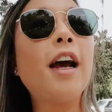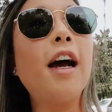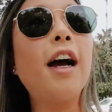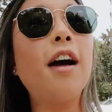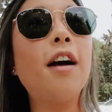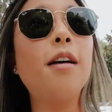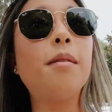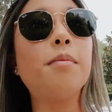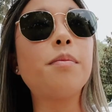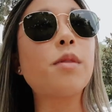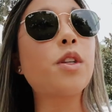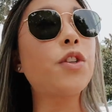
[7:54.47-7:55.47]

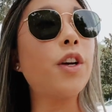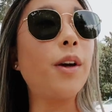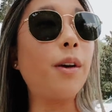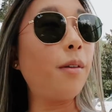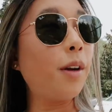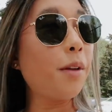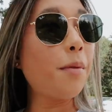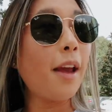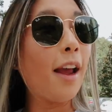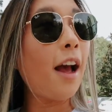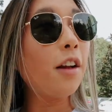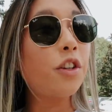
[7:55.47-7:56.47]
Um, so
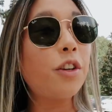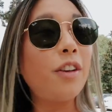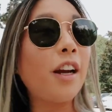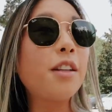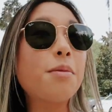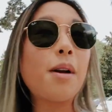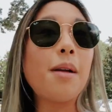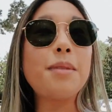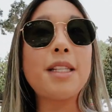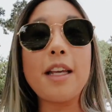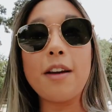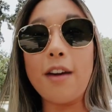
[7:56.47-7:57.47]
anyway, I'll show you guys what I'm
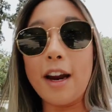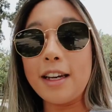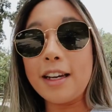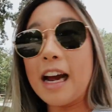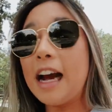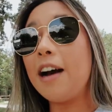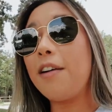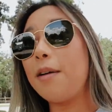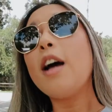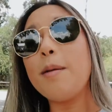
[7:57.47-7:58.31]
seeing right now.